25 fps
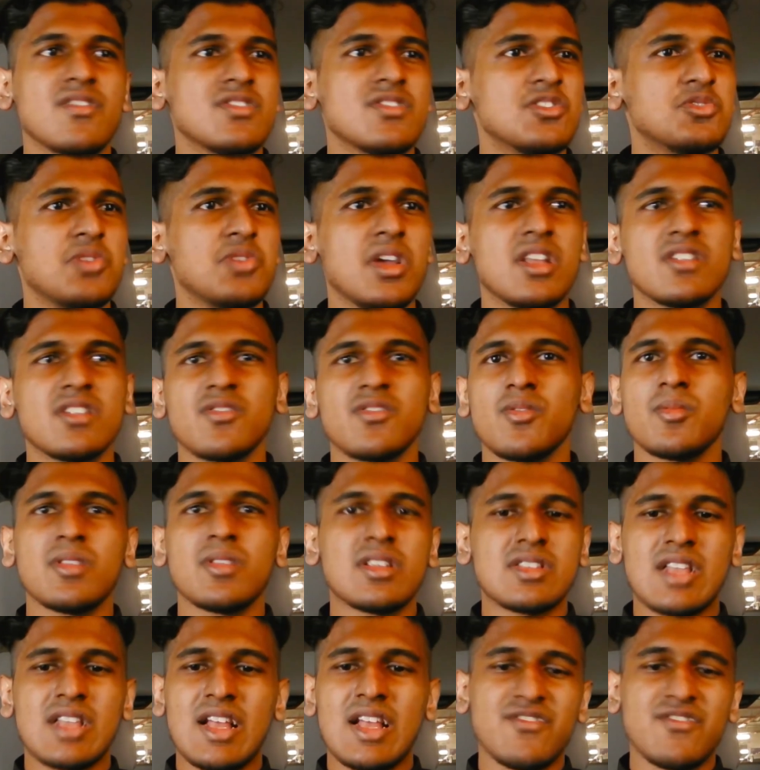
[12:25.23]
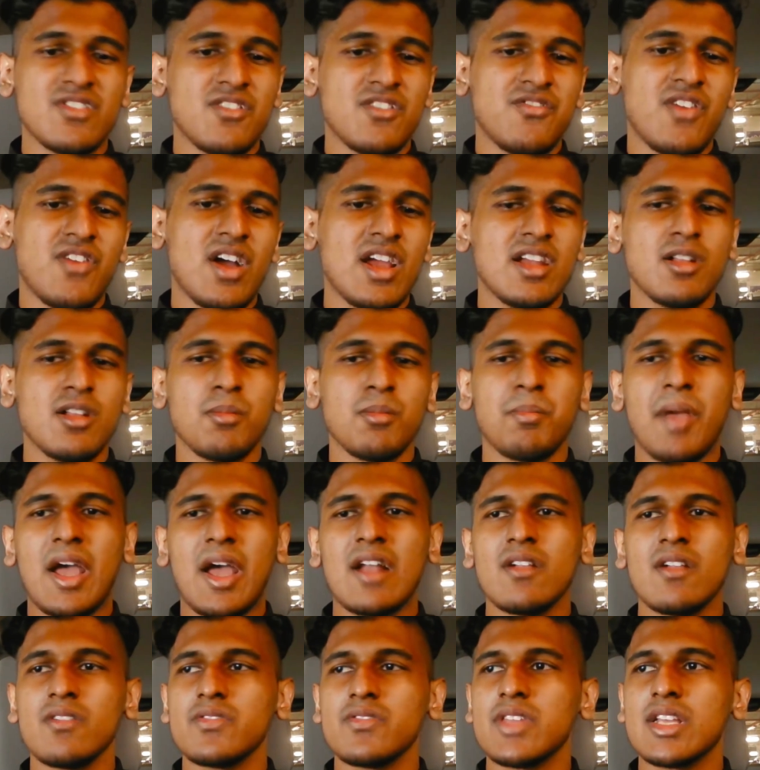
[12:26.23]
the Transformers, the final
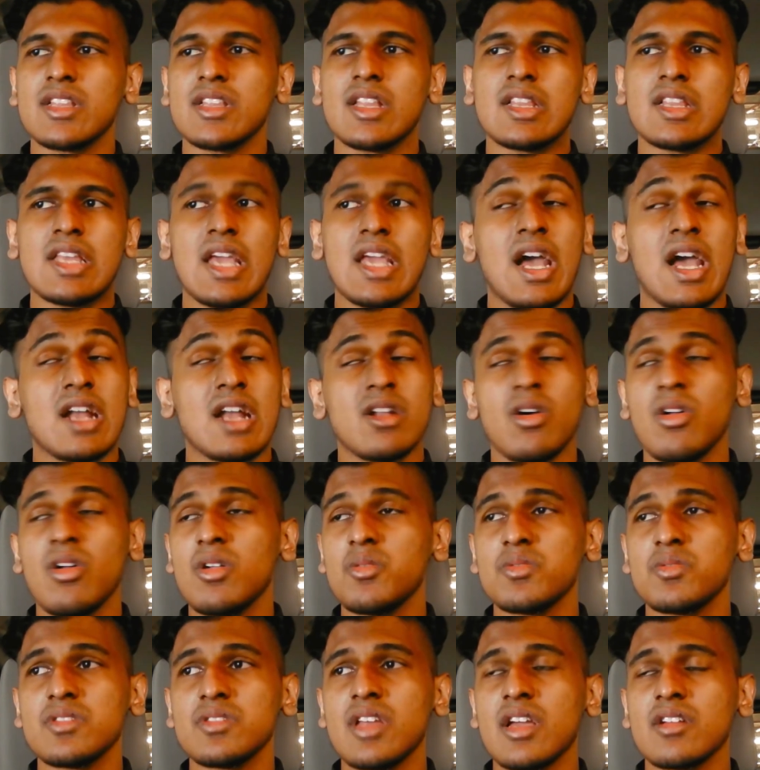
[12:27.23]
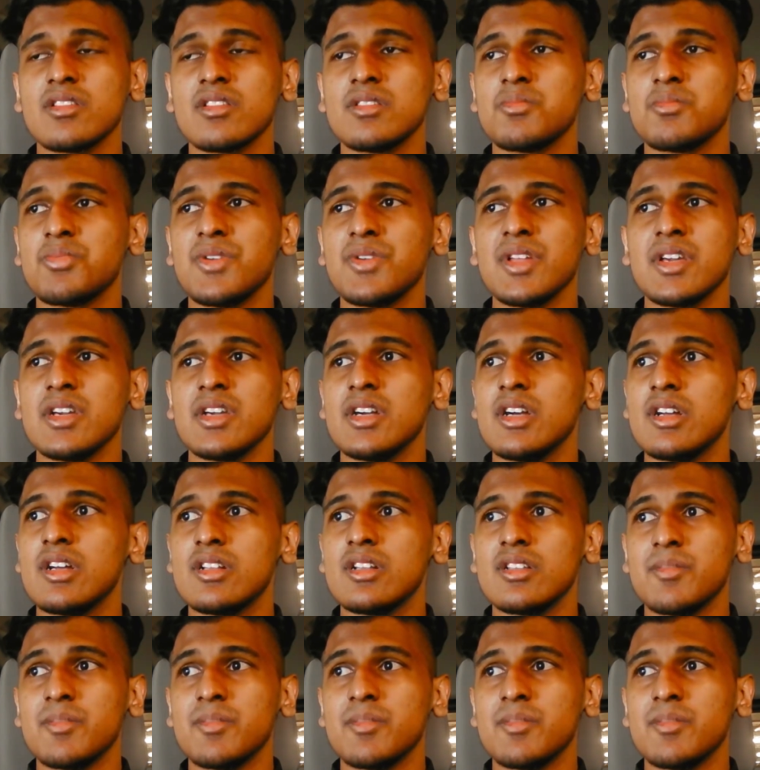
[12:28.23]
battle thing that they had, all was actually pretty good.